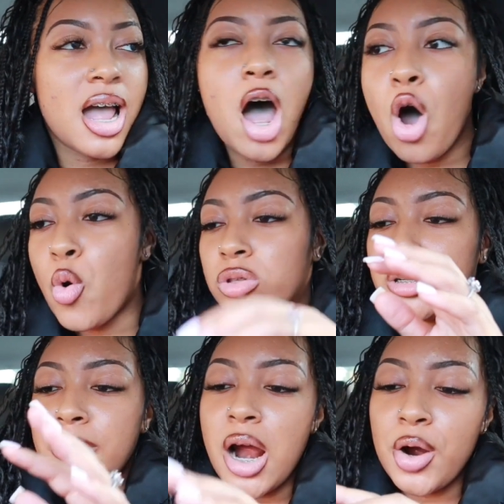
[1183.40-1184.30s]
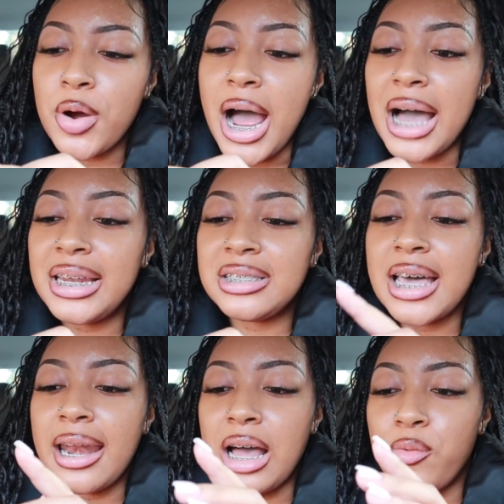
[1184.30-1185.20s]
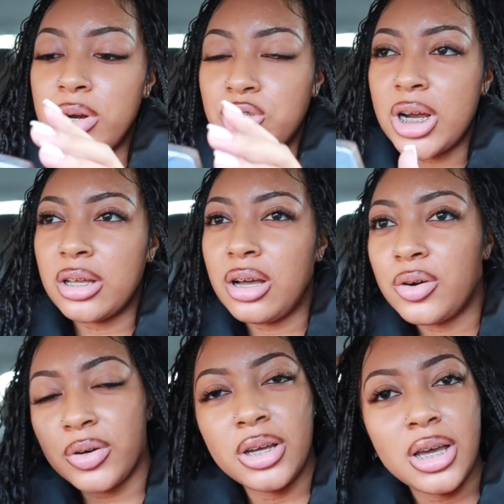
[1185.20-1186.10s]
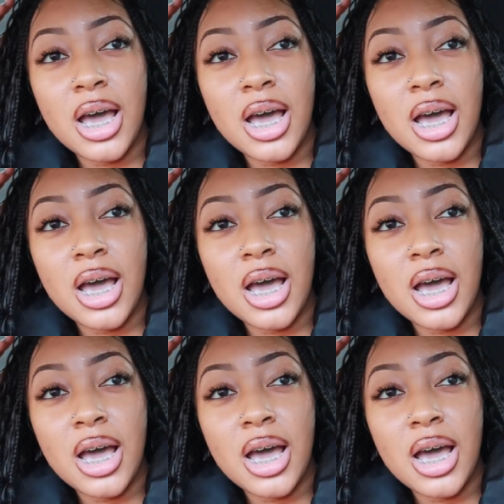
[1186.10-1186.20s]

Oh, tomorrow I decided I want to try to go.